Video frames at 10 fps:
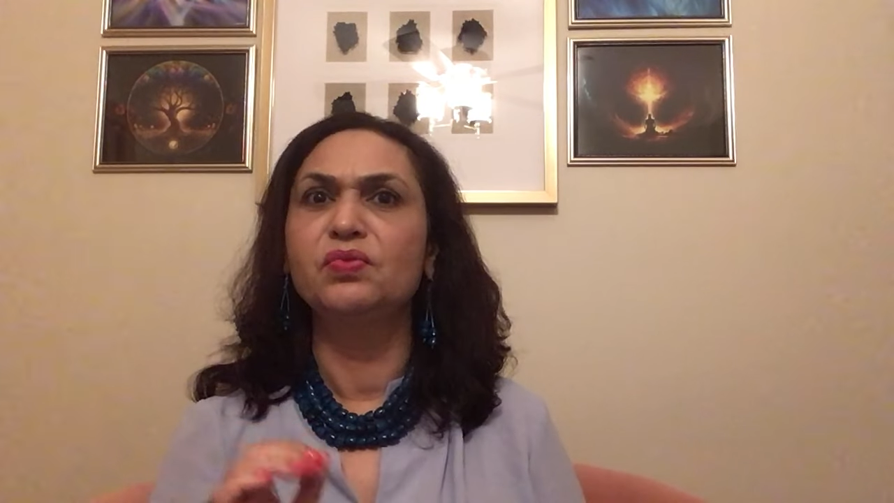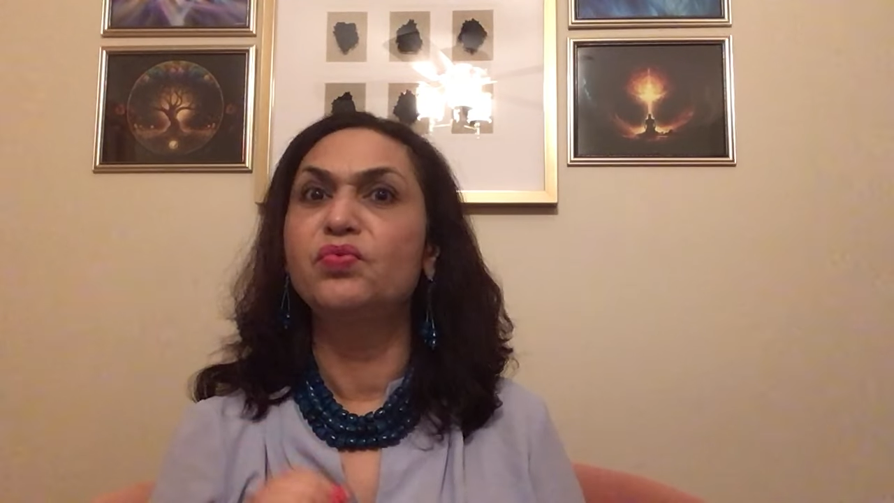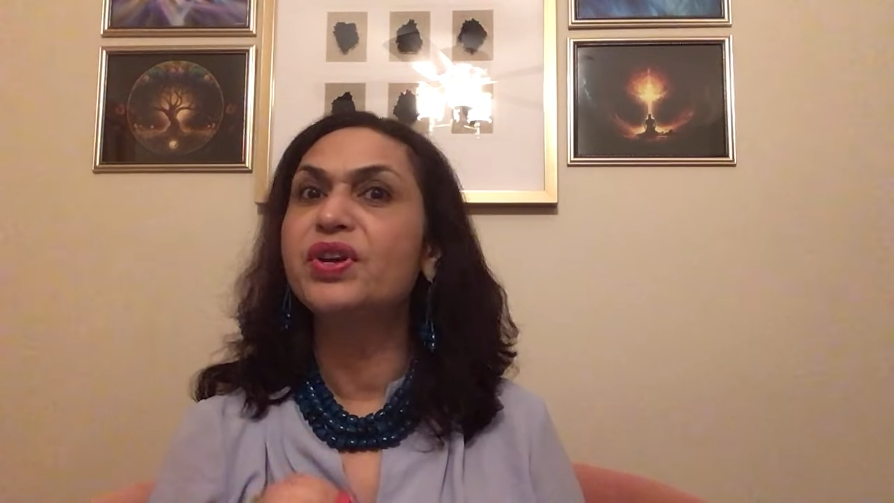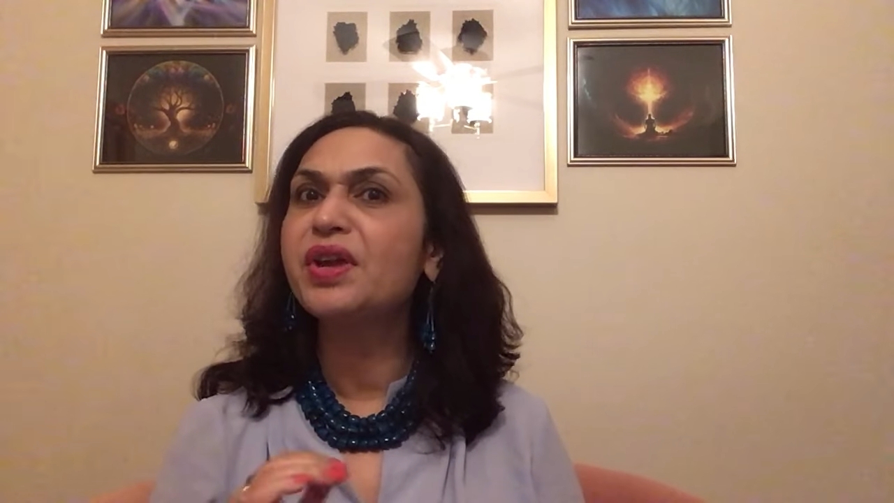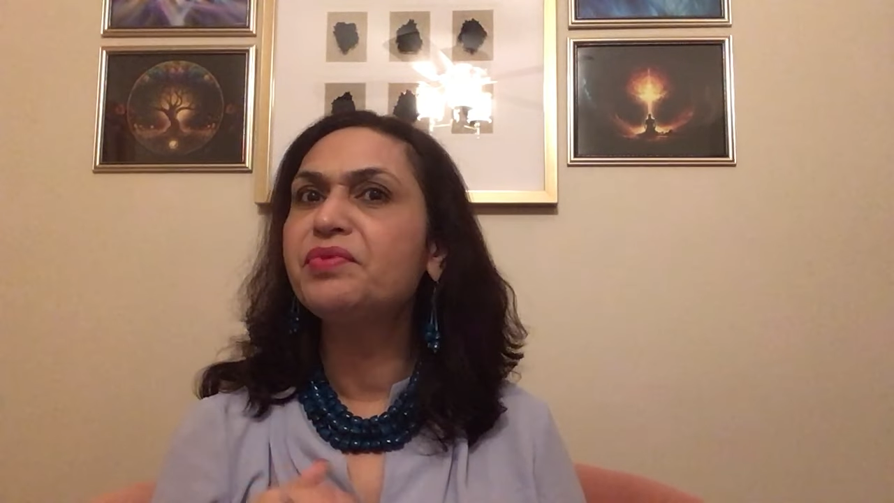
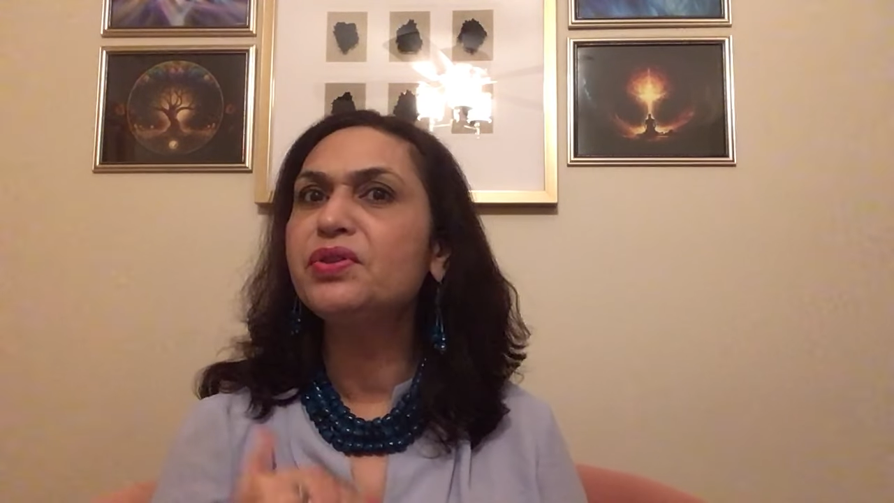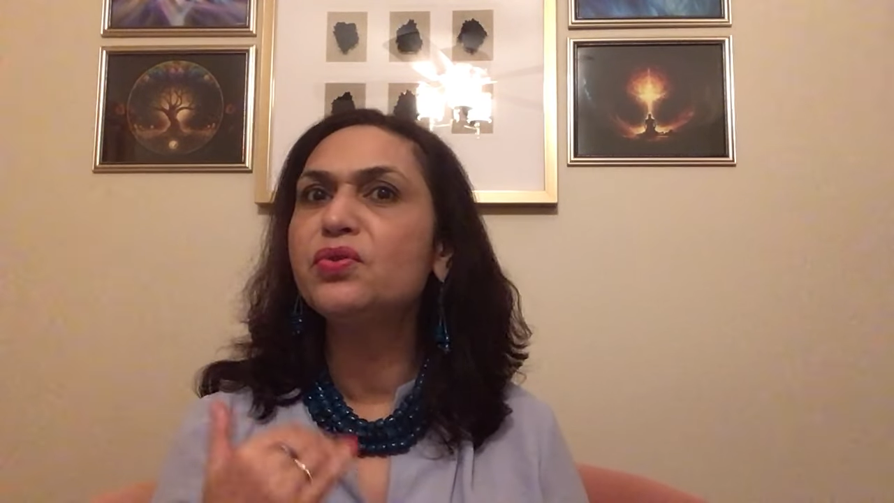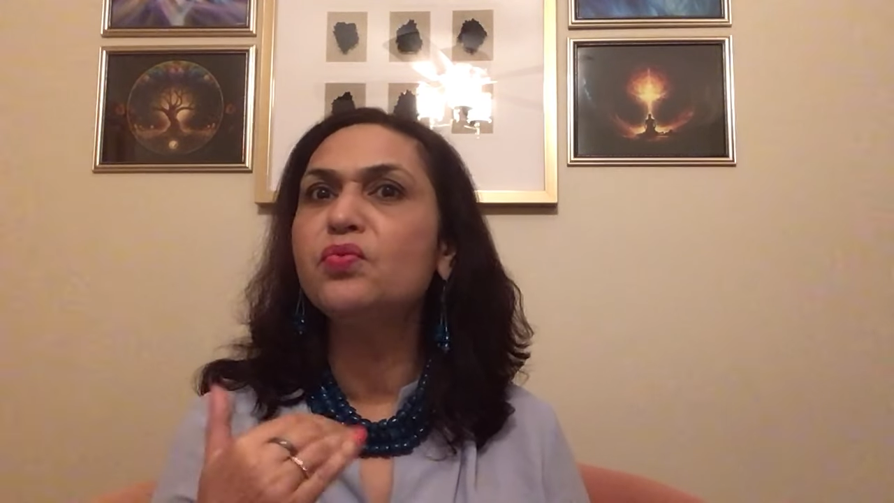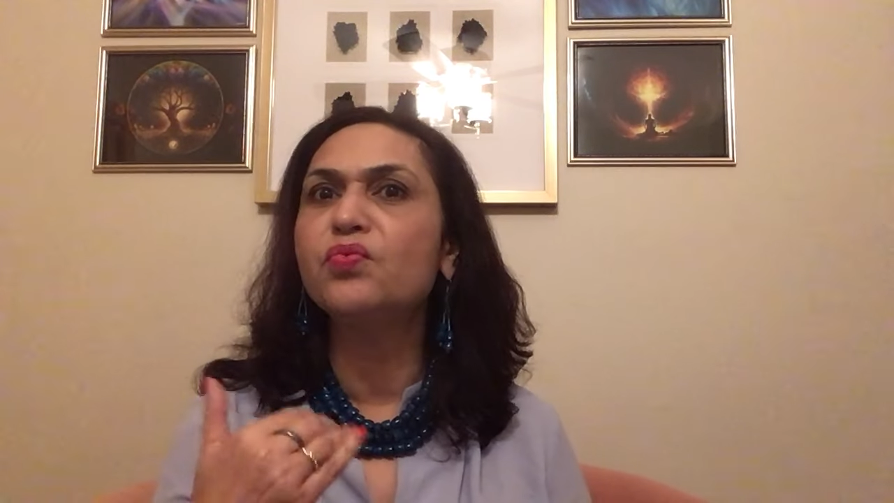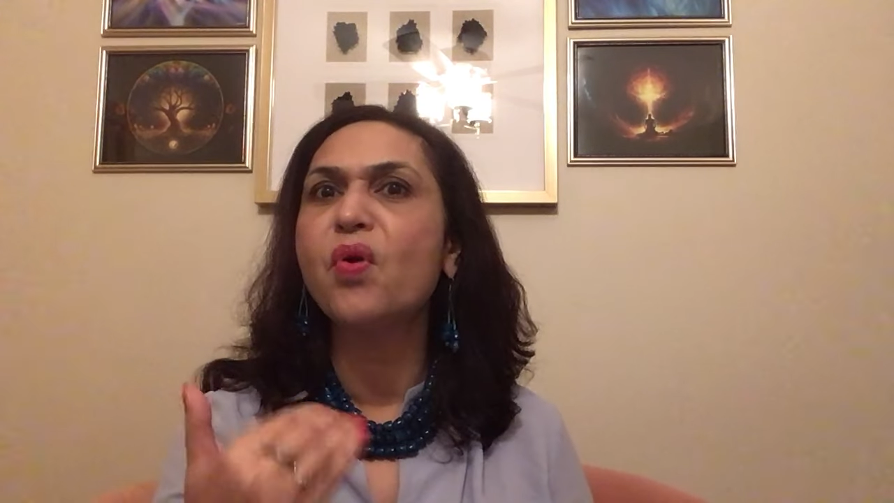whatever
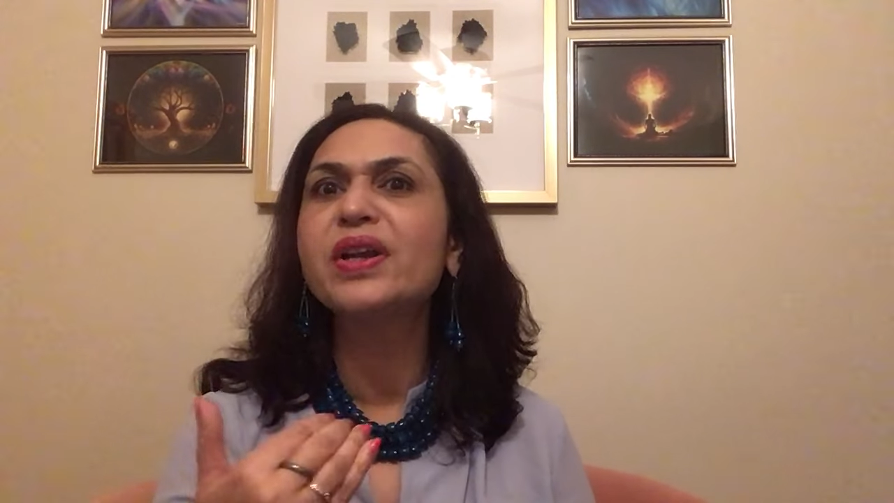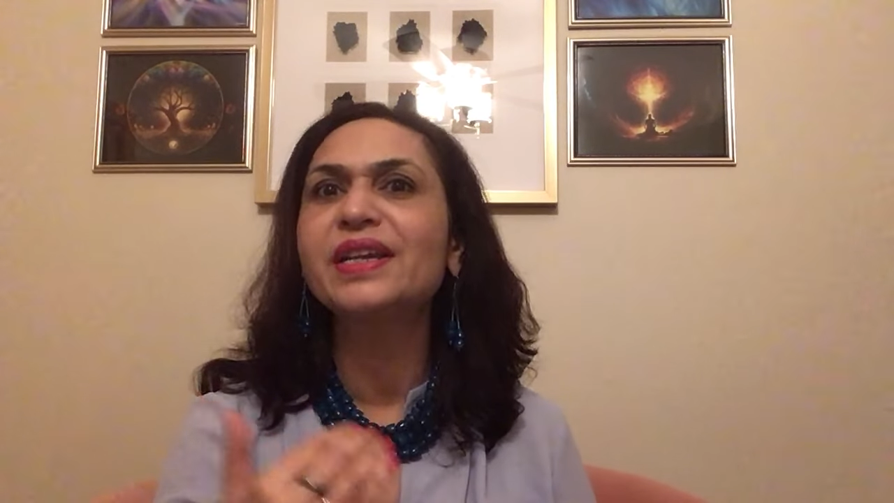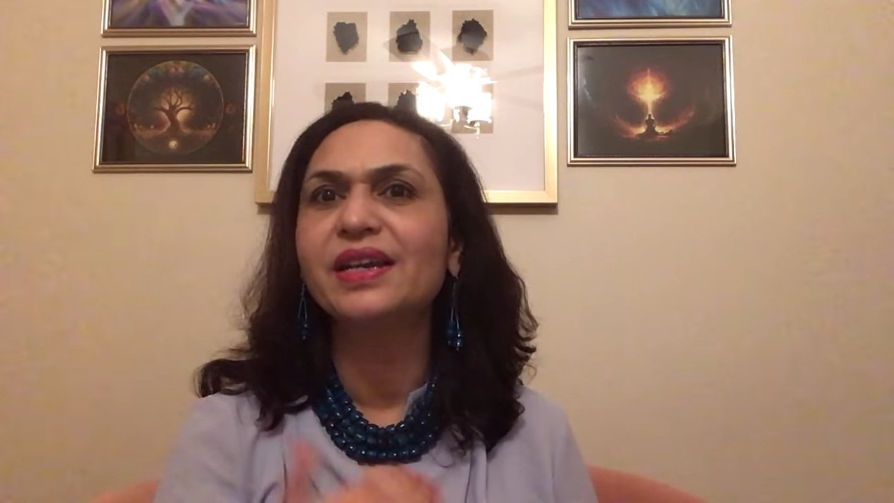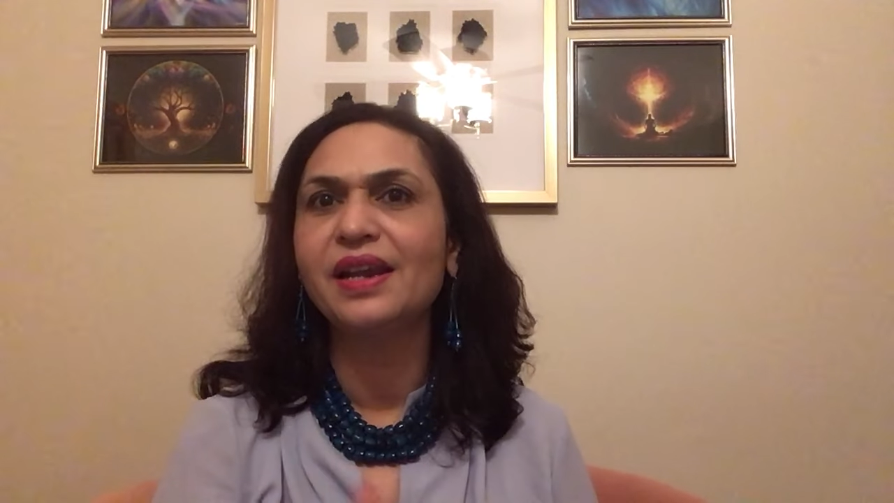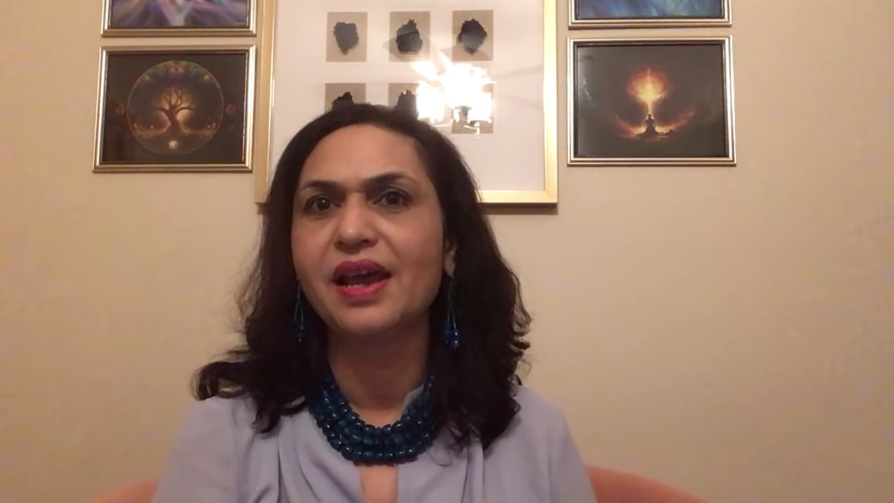you want
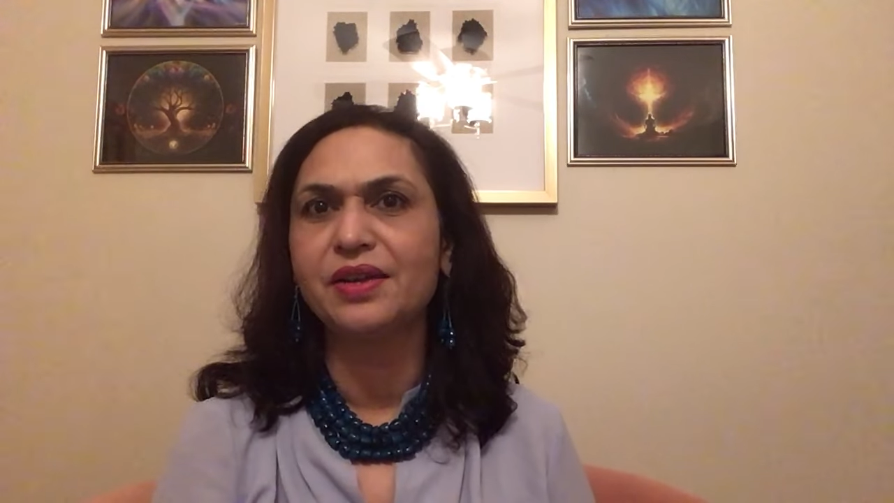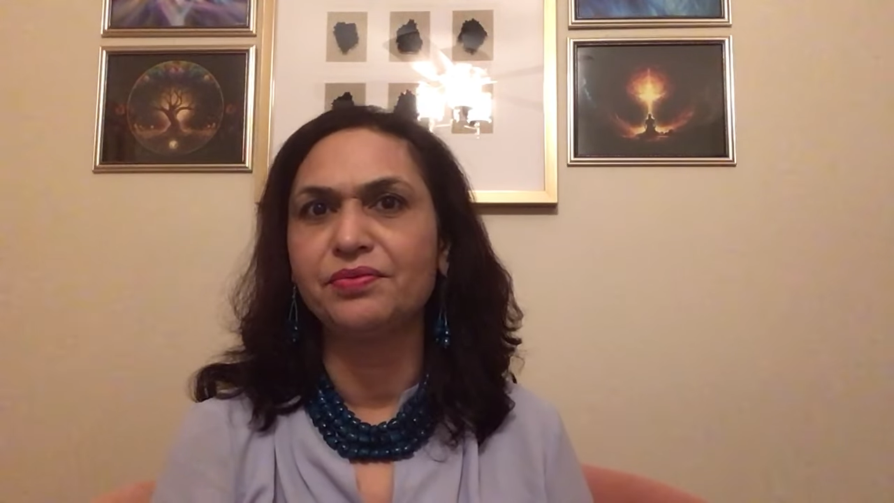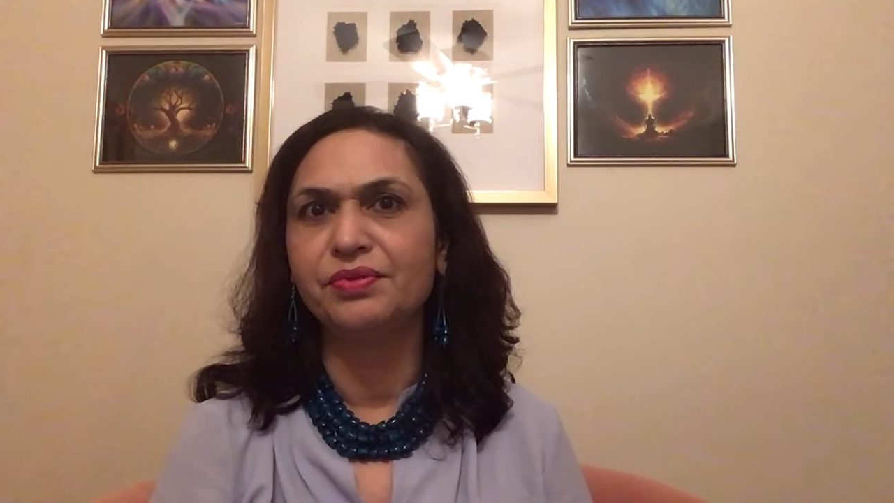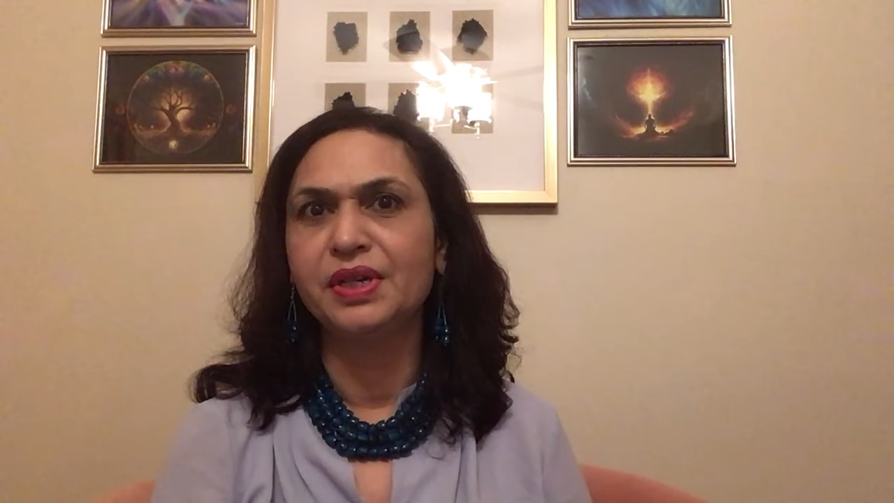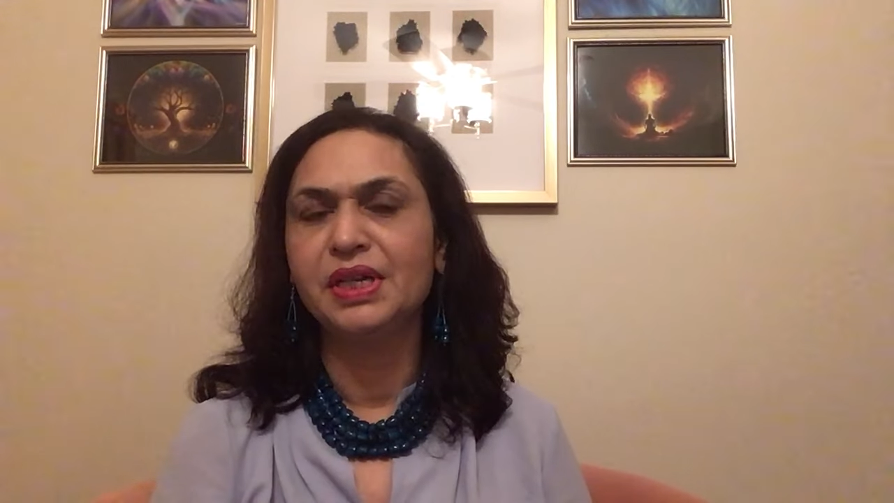in life,